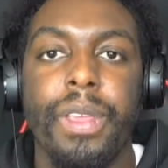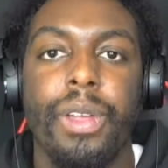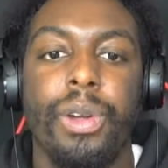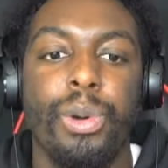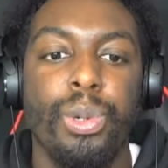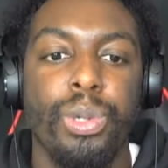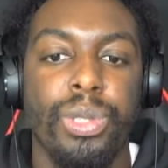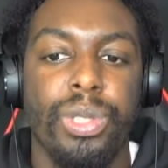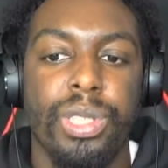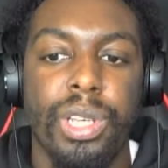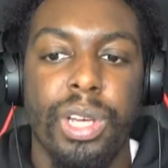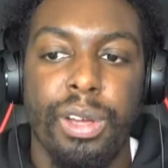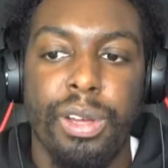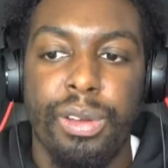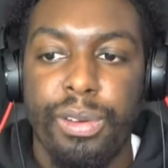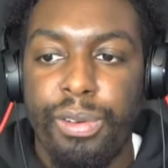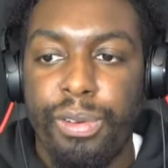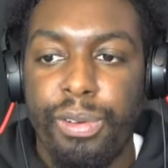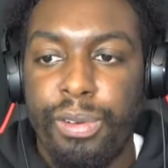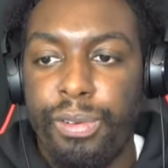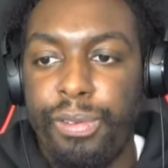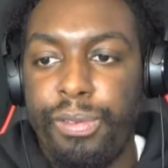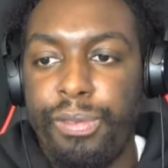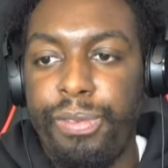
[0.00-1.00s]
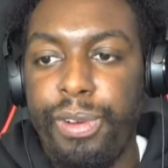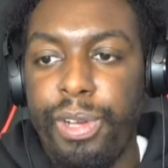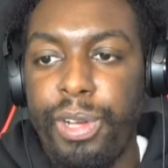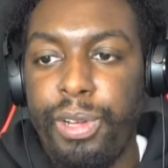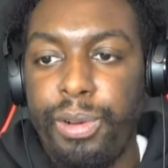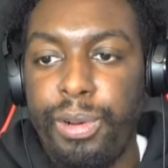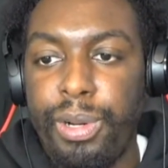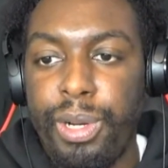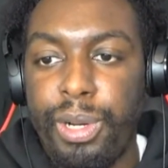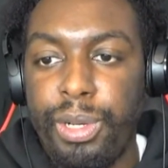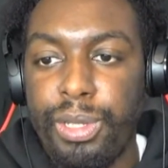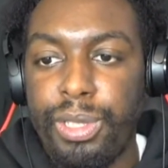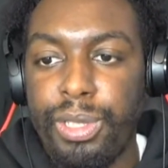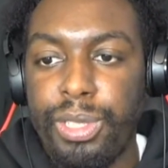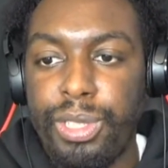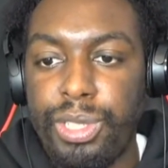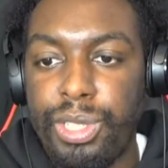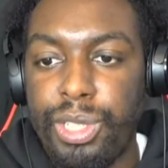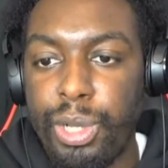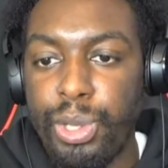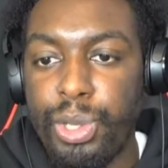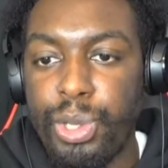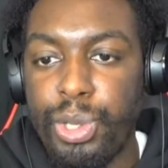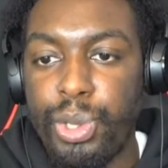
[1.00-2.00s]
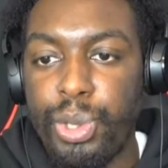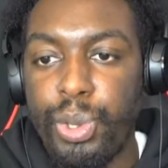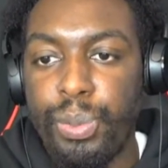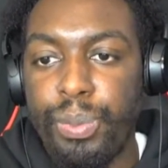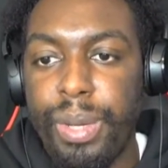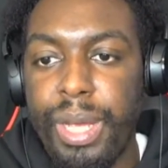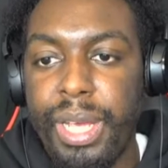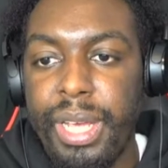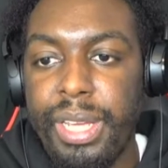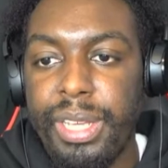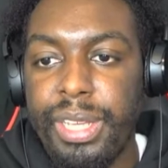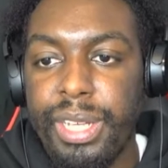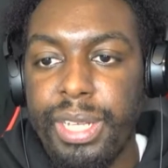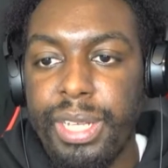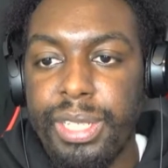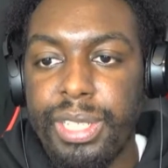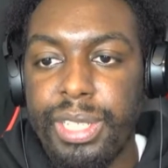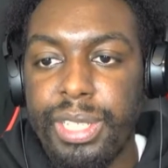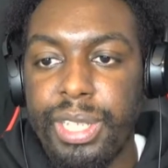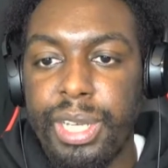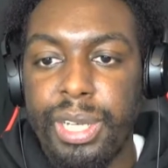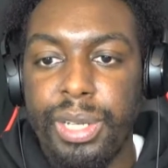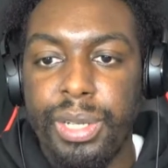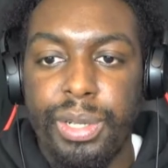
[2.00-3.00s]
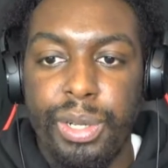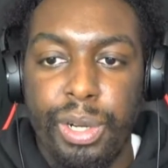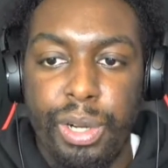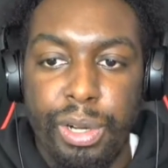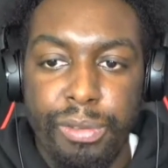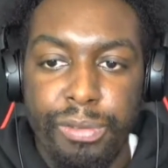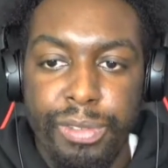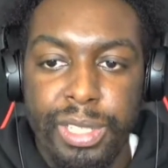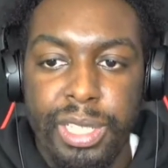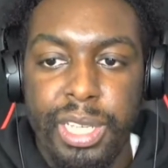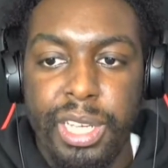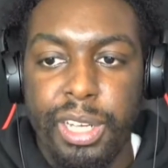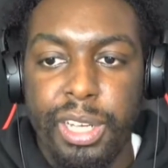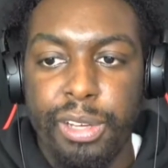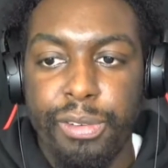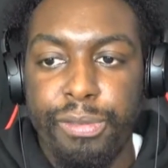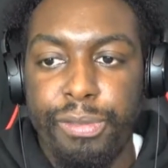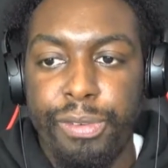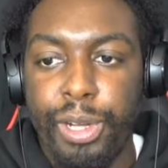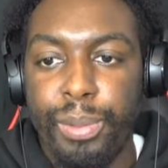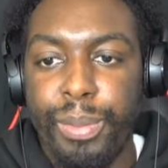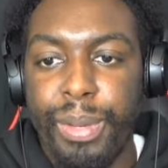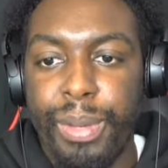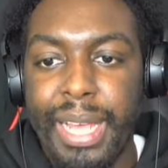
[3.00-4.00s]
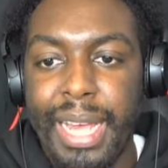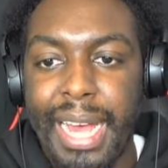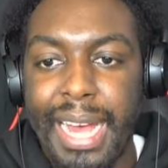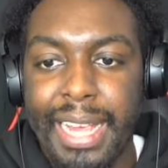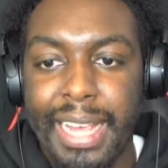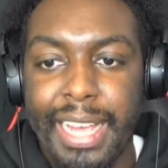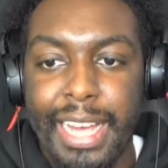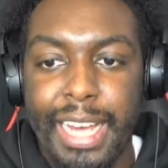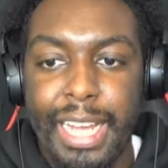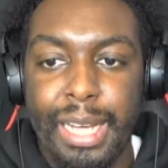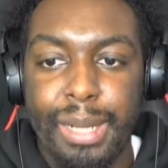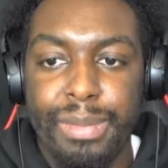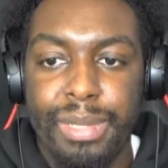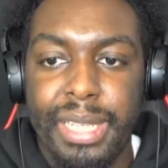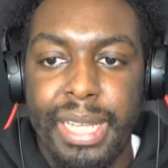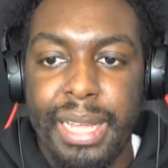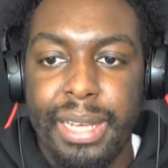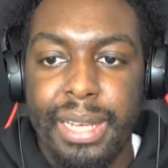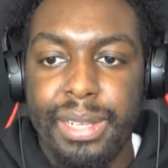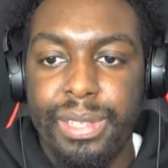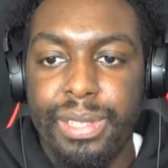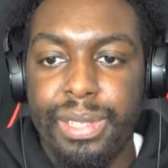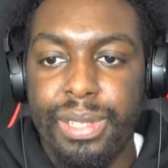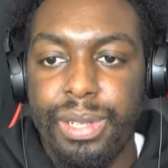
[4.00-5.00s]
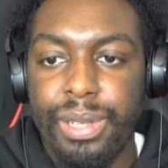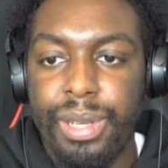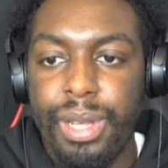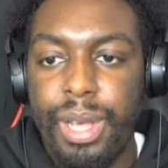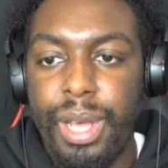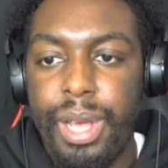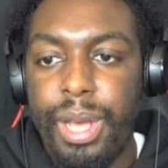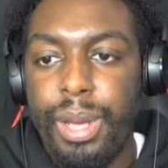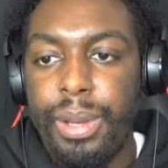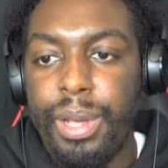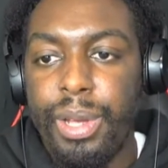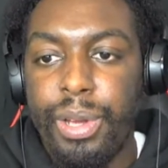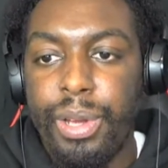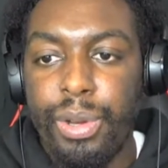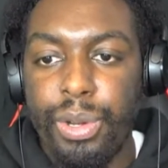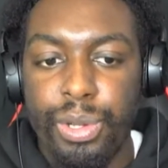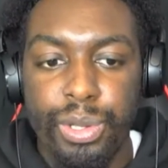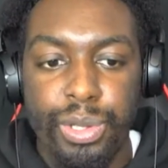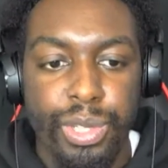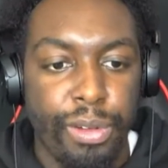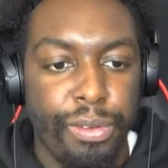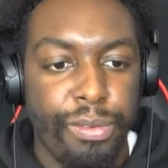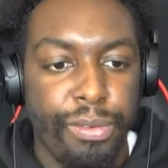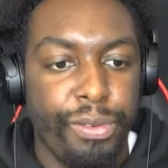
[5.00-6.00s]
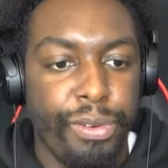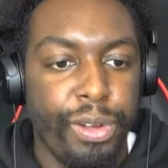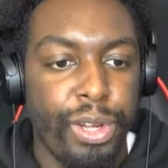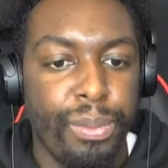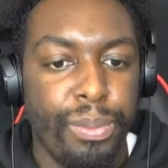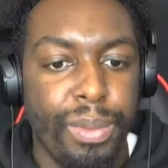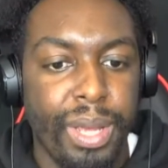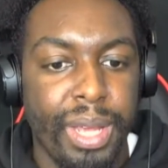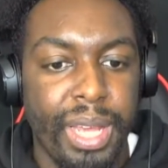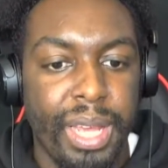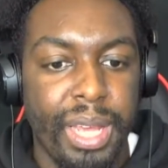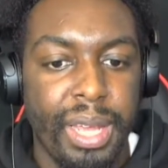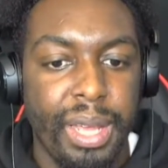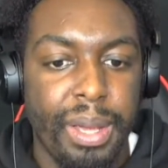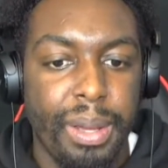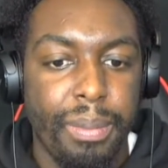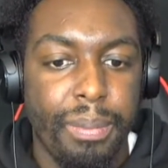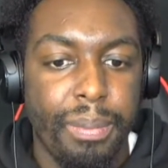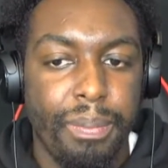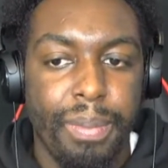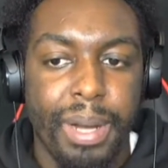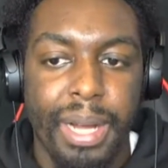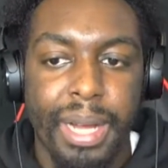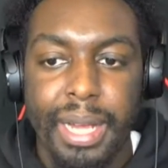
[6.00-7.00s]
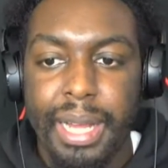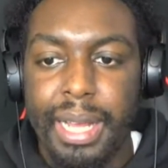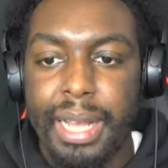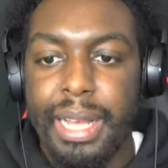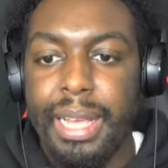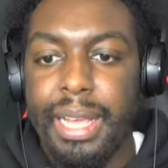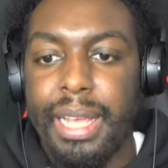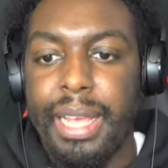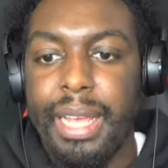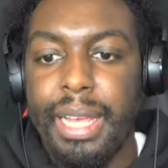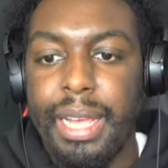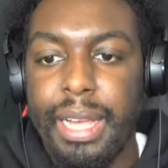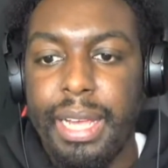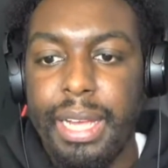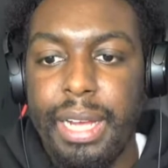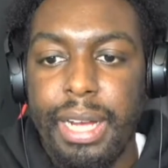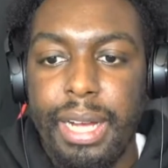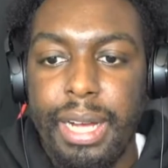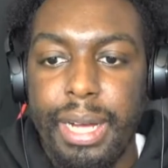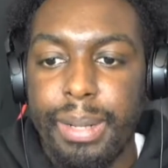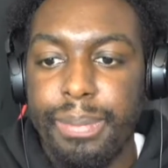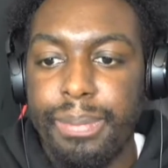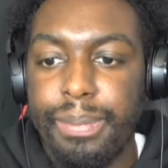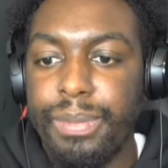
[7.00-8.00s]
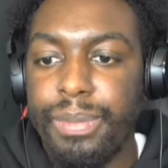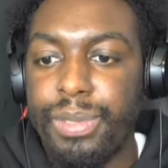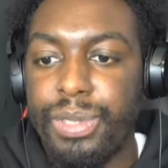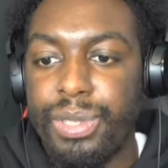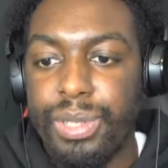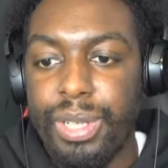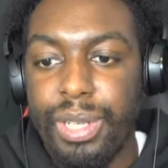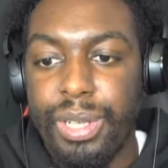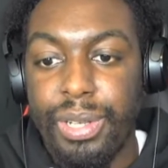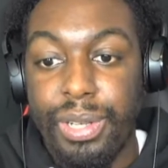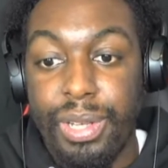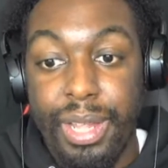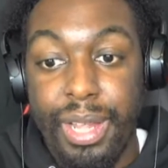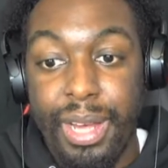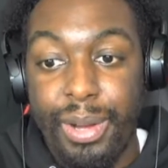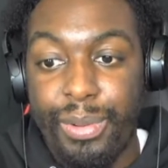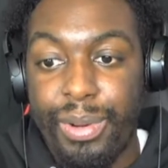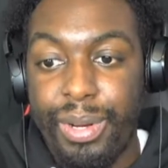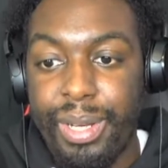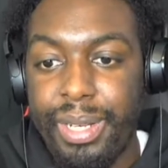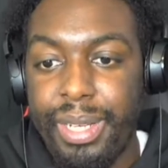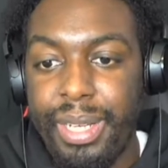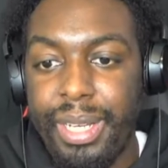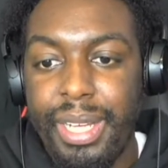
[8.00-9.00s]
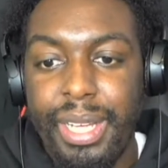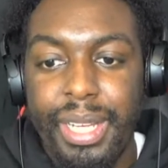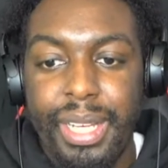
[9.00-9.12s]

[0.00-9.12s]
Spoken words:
Also, follow on social media. So obviously you can follow me at Callum Sanderson. You can also follow me by clicking, sorry, not that one,